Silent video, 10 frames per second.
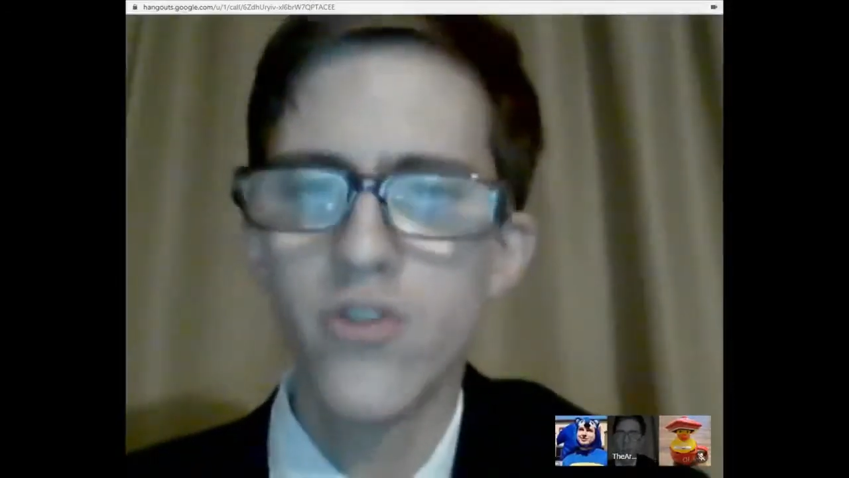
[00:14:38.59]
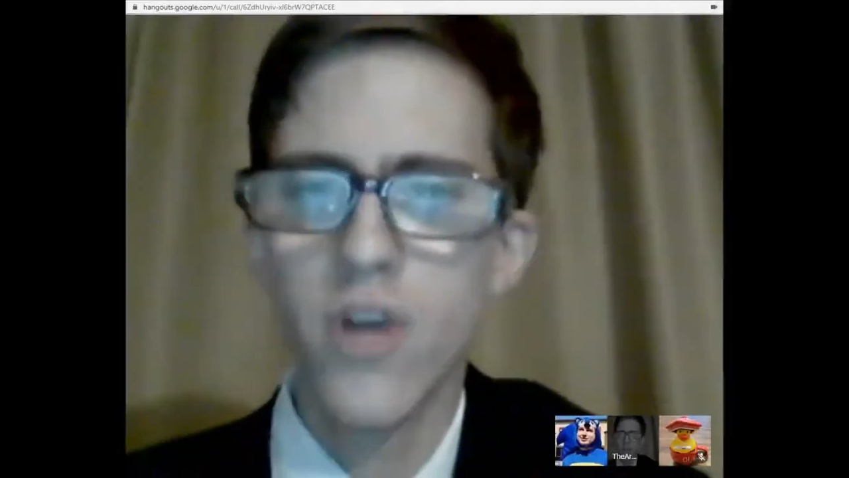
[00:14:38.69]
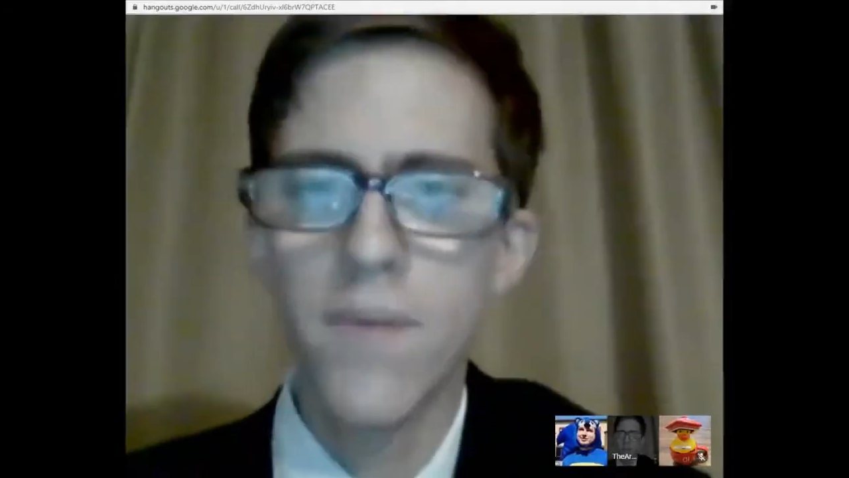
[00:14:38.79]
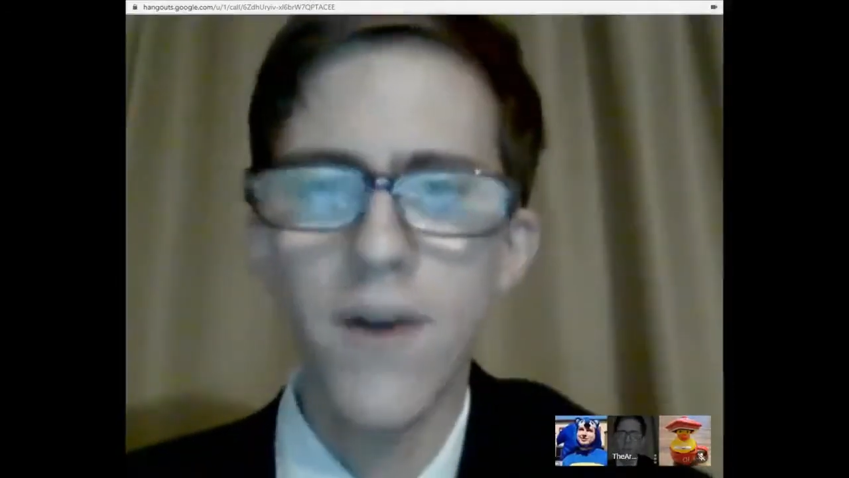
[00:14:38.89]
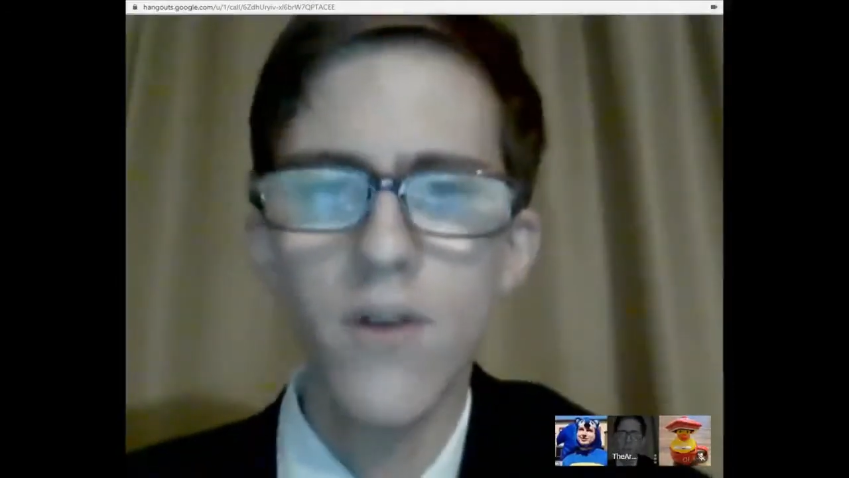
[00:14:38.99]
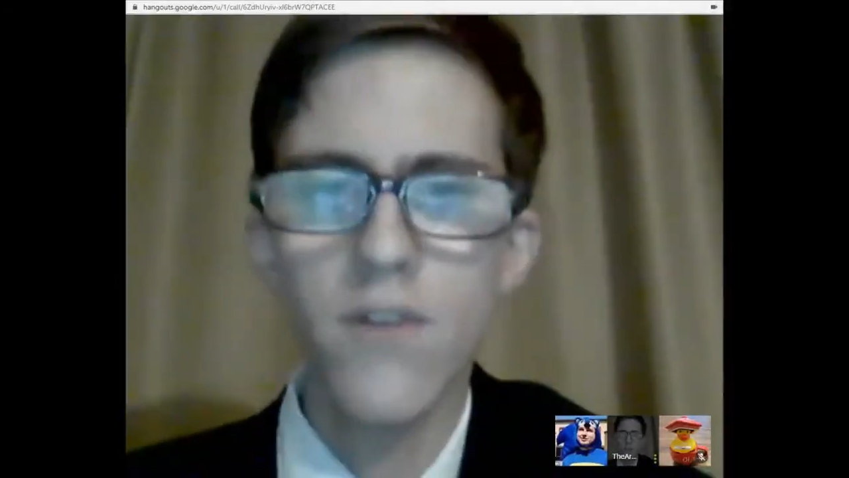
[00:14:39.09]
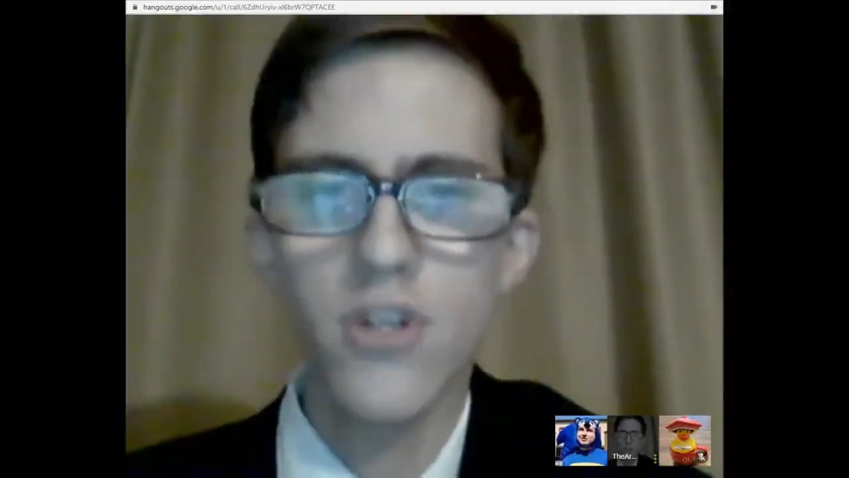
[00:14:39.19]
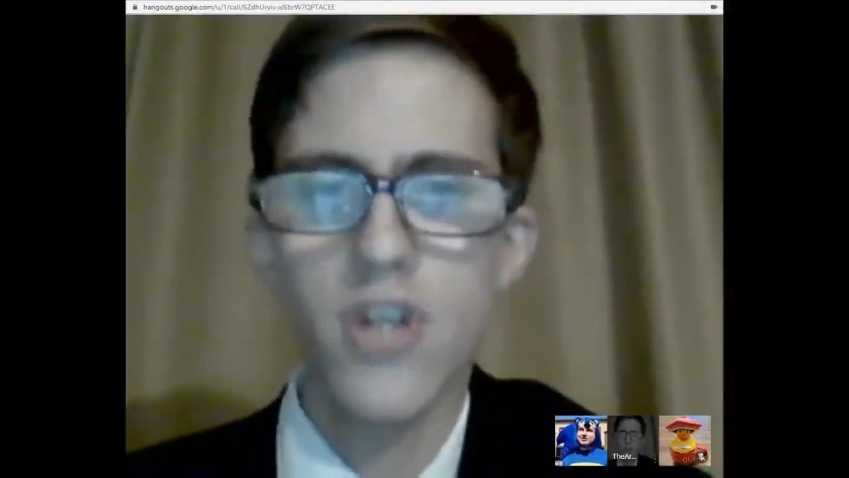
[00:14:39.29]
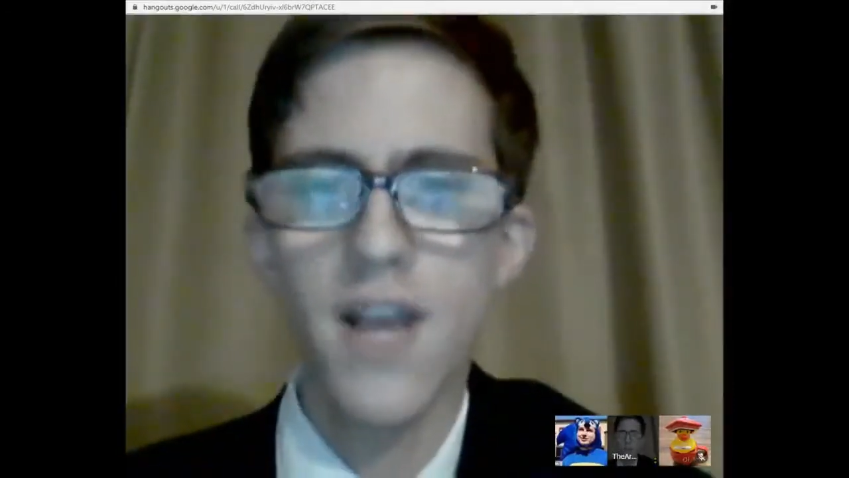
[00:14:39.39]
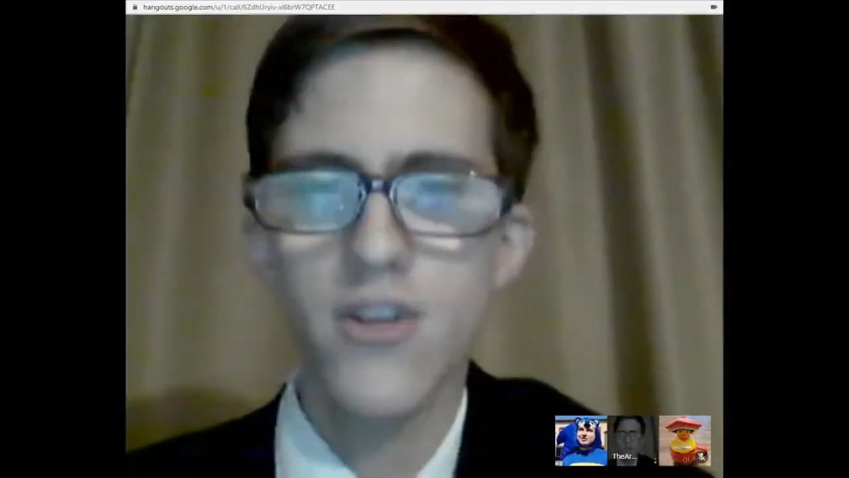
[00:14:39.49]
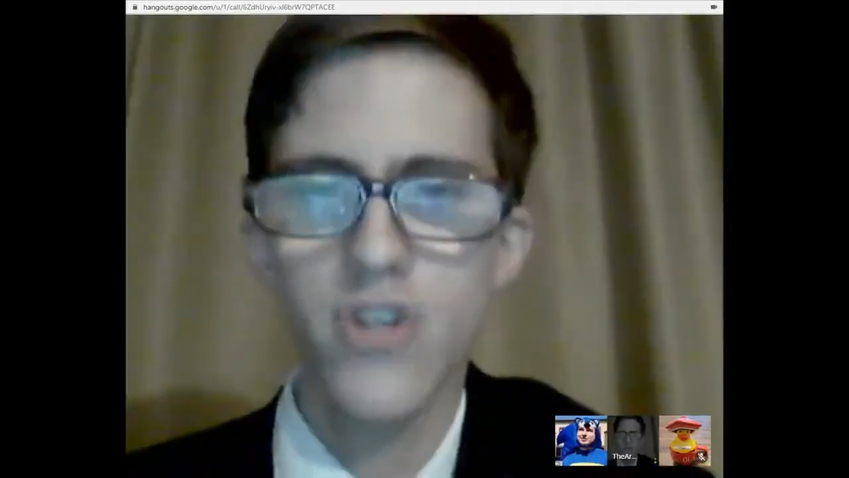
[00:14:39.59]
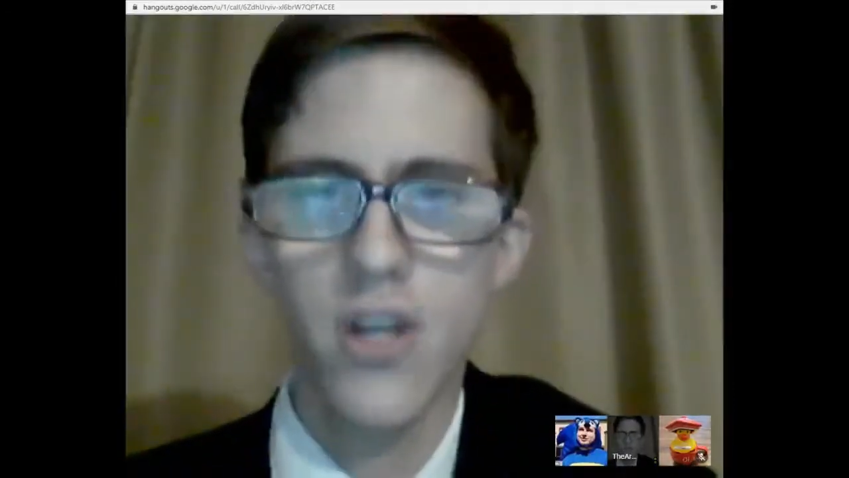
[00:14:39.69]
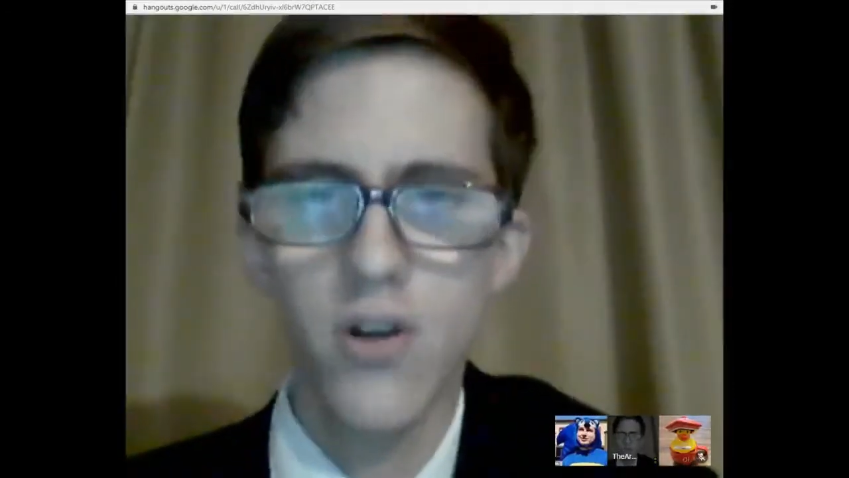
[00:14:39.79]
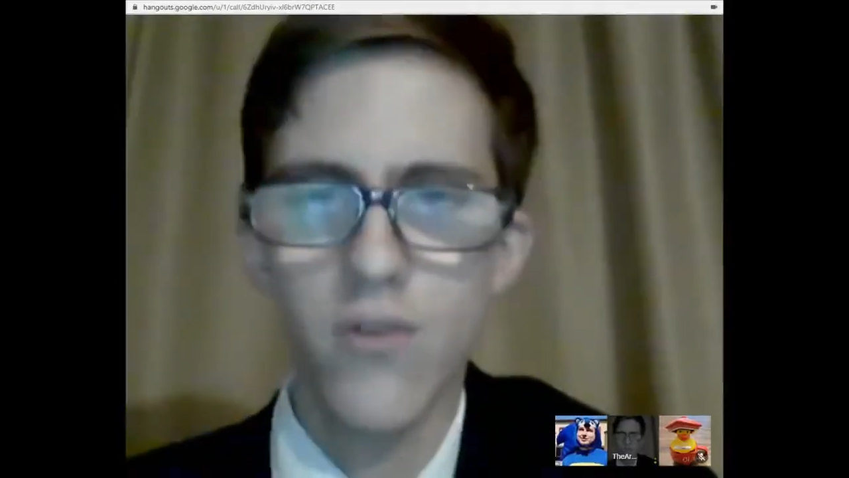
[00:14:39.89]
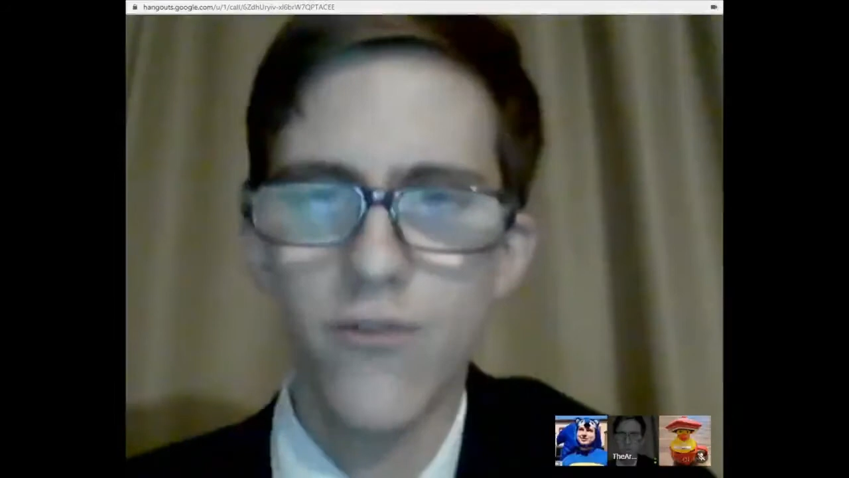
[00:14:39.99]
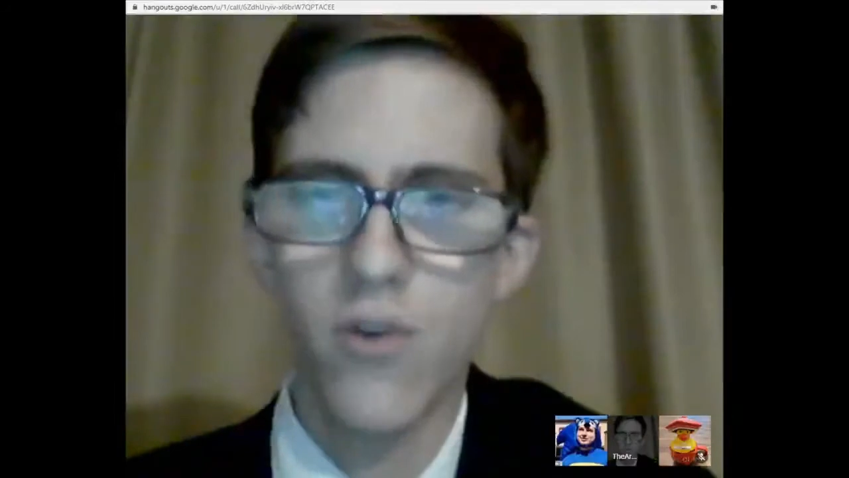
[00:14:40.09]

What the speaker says: jump on over to Jack's channel